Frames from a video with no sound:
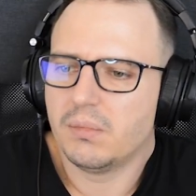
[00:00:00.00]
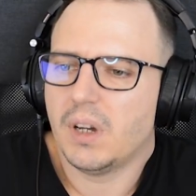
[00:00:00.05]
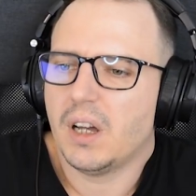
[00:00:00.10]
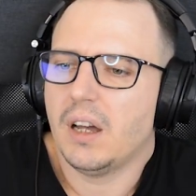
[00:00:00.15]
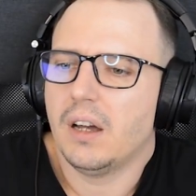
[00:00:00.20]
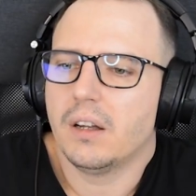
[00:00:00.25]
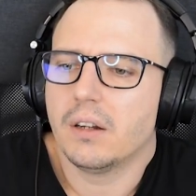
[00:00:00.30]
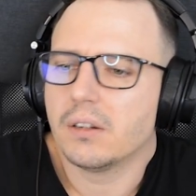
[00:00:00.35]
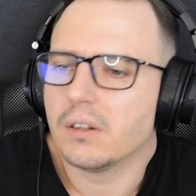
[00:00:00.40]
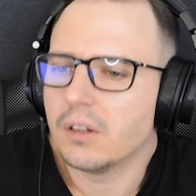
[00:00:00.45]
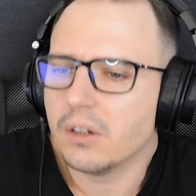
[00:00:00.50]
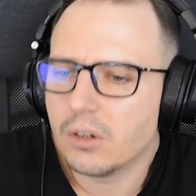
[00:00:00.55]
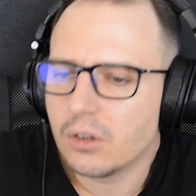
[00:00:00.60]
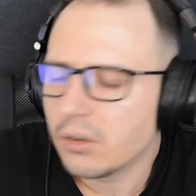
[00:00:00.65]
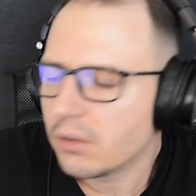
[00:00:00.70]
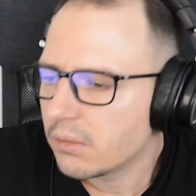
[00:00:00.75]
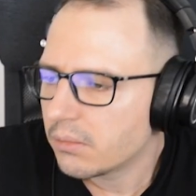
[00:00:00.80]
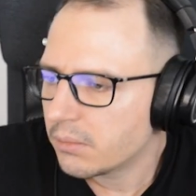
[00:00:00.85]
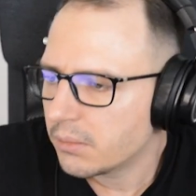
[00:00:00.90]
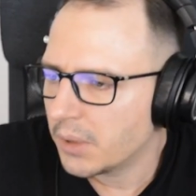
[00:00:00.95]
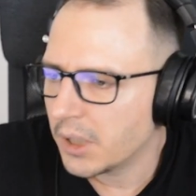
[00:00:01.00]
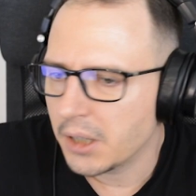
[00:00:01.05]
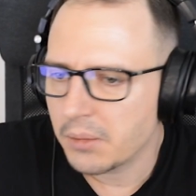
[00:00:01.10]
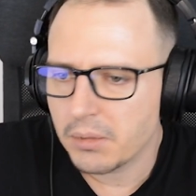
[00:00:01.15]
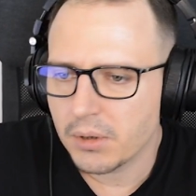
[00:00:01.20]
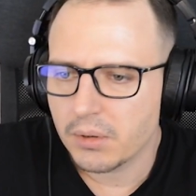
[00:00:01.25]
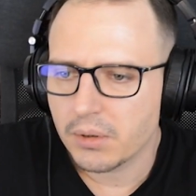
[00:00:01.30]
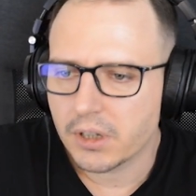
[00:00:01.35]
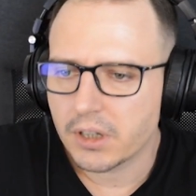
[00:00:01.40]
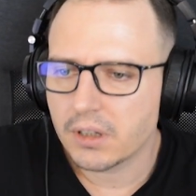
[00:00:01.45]
I don't know.
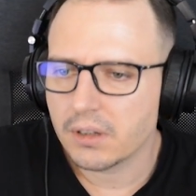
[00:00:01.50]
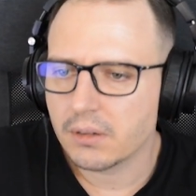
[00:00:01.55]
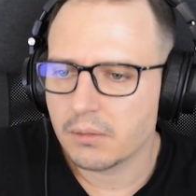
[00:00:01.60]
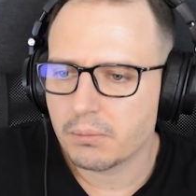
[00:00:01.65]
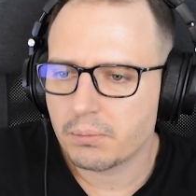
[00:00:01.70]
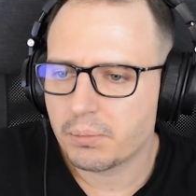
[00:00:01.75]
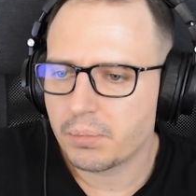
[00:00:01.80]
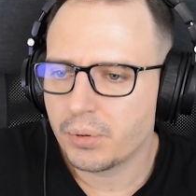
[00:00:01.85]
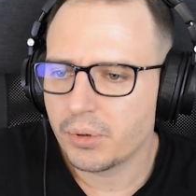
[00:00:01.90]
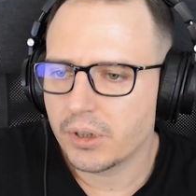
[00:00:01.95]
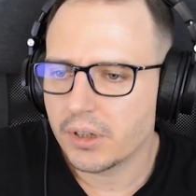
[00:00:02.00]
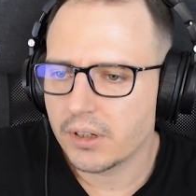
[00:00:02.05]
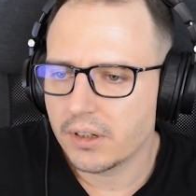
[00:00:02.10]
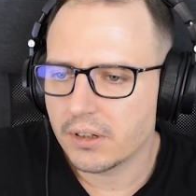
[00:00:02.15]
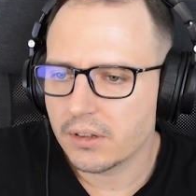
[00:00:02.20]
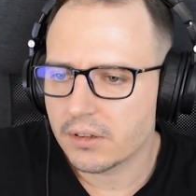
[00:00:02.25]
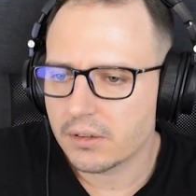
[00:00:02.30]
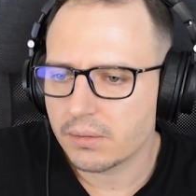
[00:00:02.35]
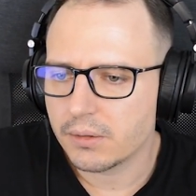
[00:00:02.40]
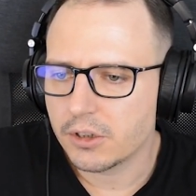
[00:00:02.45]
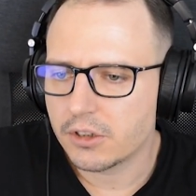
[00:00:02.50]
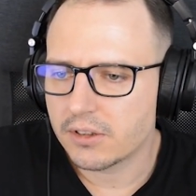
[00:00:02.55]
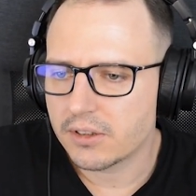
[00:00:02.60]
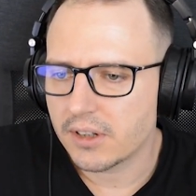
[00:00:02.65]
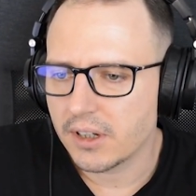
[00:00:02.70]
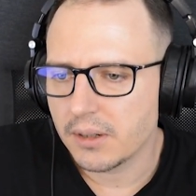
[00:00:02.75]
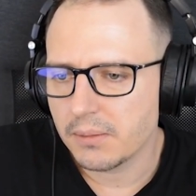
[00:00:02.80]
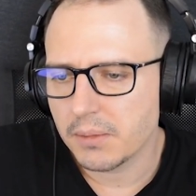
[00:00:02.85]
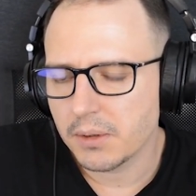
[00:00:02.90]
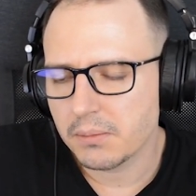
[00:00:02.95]
Maybe we can put it in a switch
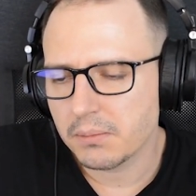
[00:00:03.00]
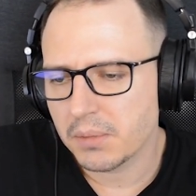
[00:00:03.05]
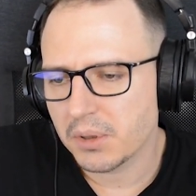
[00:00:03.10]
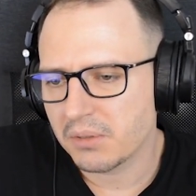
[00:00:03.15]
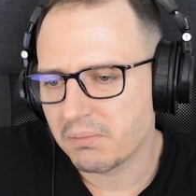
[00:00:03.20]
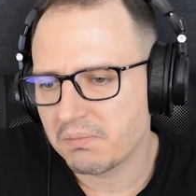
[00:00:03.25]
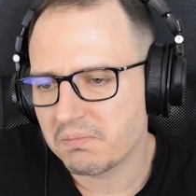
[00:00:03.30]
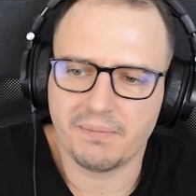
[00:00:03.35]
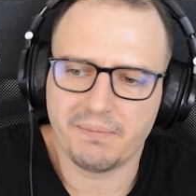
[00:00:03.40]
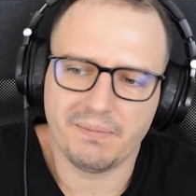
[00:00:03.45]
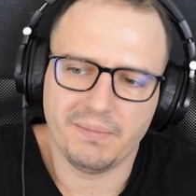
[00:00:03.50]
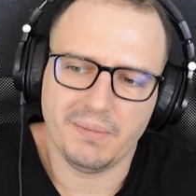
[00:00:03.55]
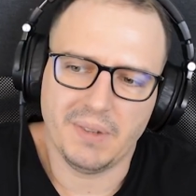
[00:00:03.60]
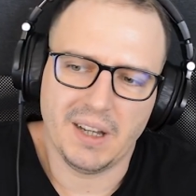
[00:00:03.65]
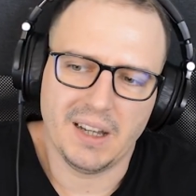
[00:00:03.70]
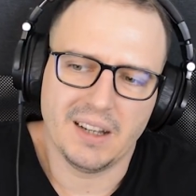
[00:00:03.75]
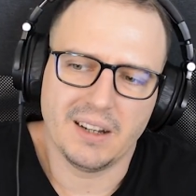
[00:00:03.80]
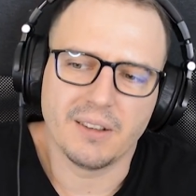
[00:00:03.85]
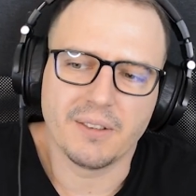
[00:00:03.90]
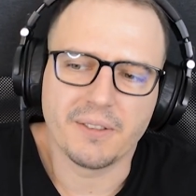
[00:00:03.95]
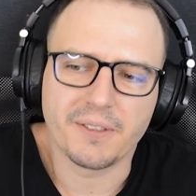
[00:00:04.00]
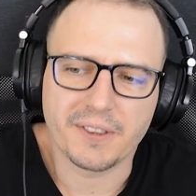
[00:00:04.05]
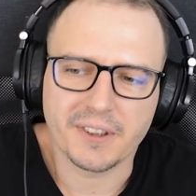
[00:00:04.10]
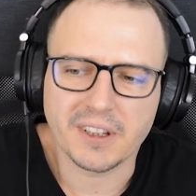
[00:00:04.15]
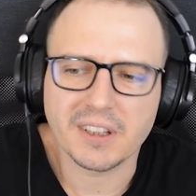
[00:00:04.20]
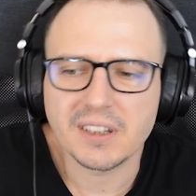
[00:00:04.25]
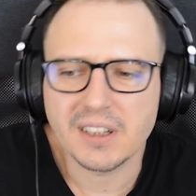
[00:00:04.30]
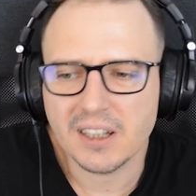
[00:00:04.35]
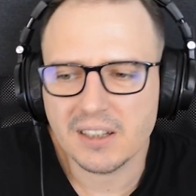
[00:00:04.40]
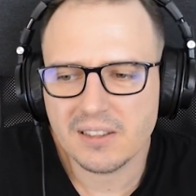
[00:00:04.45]
statement, but I don't
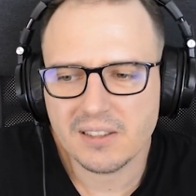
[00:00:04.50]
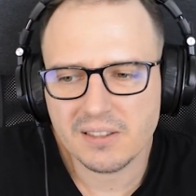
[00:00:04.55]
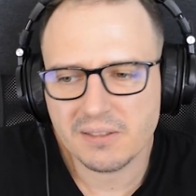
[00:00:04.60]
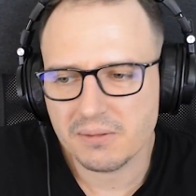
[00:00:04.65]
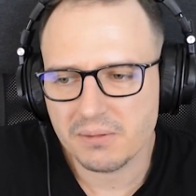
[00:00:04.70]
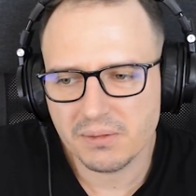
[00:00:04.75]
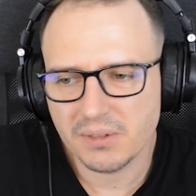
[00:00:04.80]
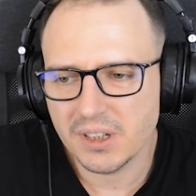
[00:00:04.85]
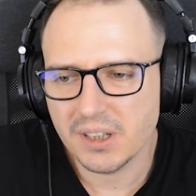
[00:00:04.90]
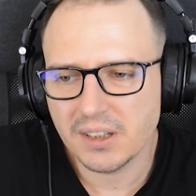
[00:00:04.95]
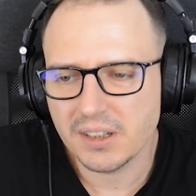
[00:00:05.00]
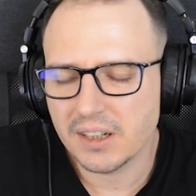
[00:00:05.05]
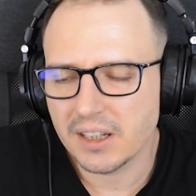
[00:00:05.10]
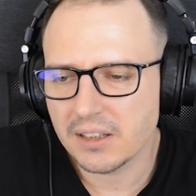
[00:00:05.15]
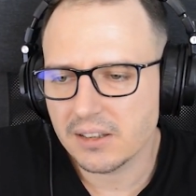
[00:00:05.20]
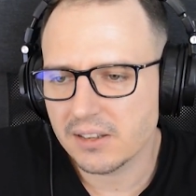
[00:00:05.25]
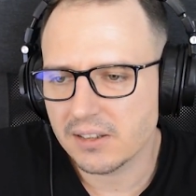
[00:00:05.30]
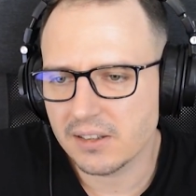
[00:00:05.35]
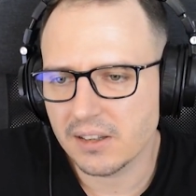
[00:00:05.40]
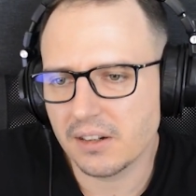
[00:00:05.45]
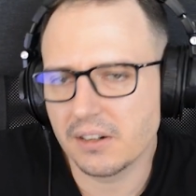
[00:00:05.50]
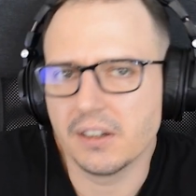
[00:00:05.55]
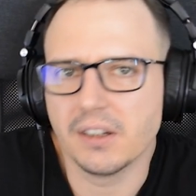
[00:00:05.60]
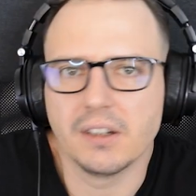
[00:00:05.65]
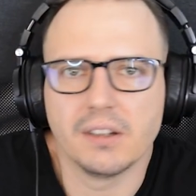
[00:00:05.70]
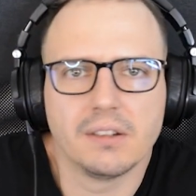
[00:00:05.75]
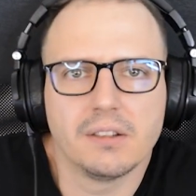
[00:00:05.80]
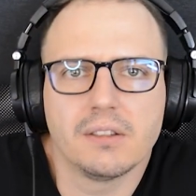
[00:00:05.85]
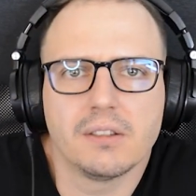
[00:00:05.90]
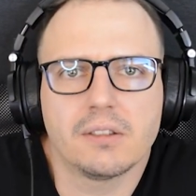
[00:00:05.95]
think that's really necessary.
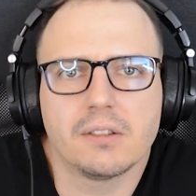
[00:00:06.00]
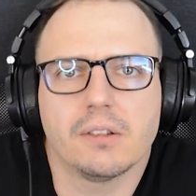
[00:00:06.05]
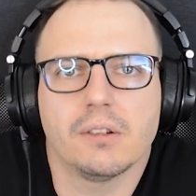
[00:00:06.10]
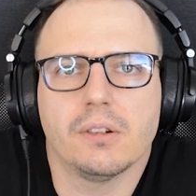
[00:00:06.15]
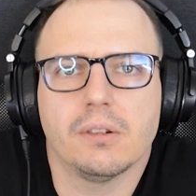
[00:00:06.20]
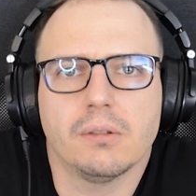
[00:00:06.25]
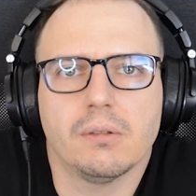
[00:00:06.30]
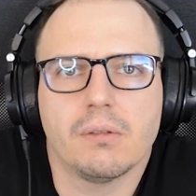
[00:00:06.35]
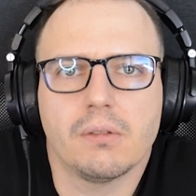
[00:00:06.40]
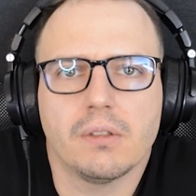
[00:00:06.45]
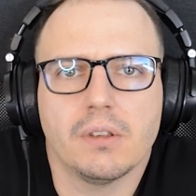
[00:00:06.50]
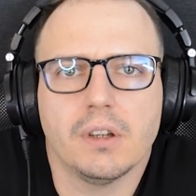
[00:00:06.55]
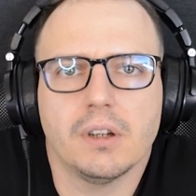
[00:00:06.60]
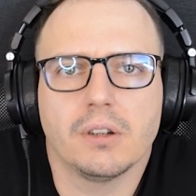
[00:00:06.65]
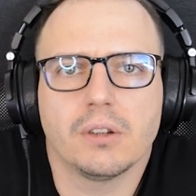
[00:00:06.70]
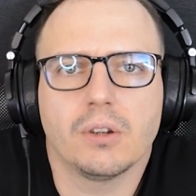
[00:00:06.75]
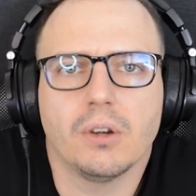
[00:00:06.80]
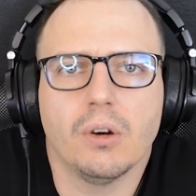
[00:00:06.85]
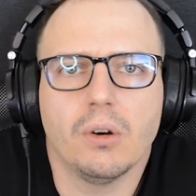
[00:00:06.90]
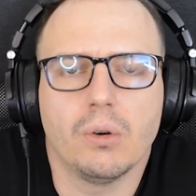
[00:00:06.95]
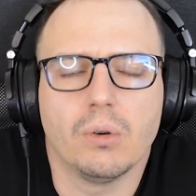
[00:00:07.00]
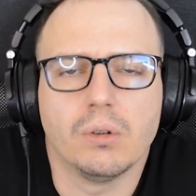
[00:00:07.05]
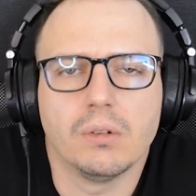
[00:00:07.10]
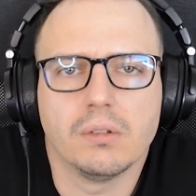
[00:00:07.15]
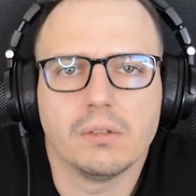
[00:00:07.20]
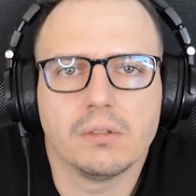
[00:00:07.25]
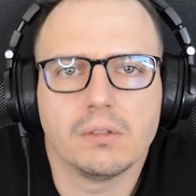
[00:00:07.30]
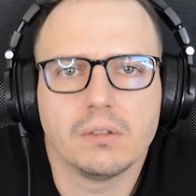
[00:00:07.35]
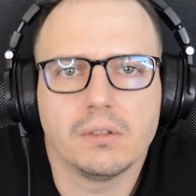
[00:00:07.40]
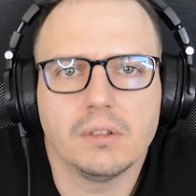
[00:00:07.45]
So there you go.
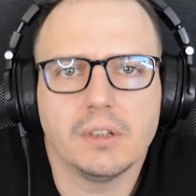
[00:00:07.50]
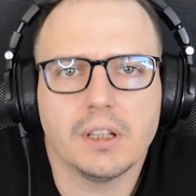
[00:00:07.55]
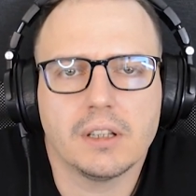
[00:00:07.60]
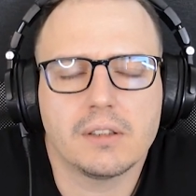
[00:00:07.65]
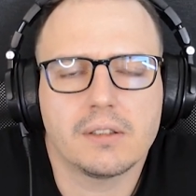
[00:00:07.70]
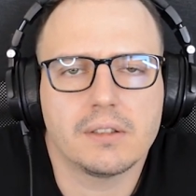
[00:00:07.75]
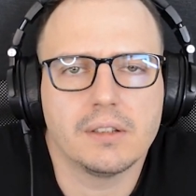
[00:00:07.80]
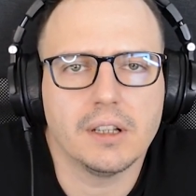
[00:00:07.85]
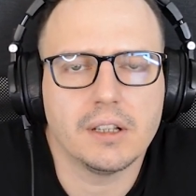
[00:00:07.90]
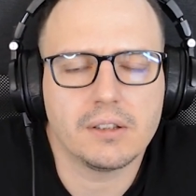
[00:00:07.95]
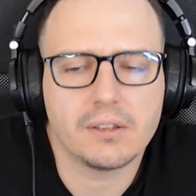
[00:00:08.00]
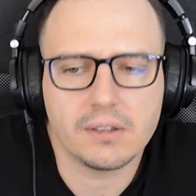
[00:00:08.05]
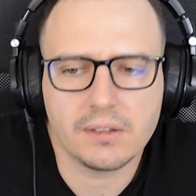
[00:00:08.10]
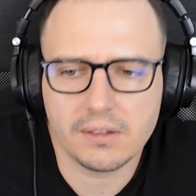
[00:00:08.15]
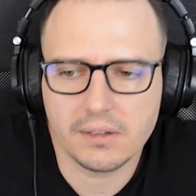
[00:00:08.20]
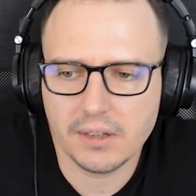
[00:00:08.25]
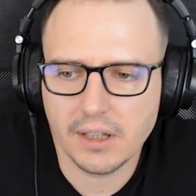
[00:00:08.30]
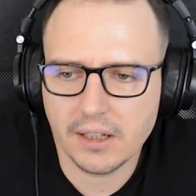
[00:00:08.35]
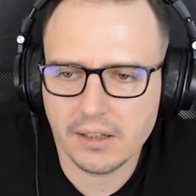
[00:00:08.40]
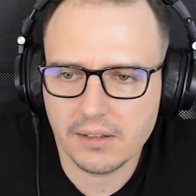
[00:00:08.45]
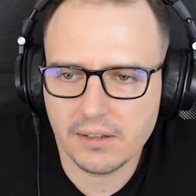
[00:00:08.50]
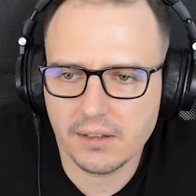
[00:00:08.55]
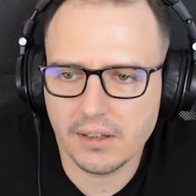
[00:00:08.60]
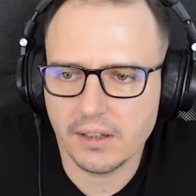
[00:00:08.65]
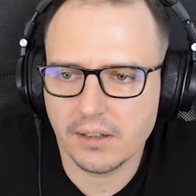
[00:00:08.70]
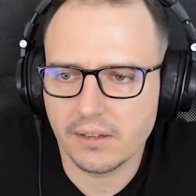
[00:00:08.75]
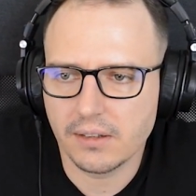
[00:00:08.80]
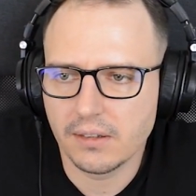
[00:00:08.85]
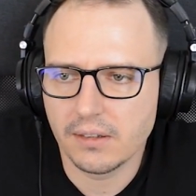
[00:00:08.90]
That's it.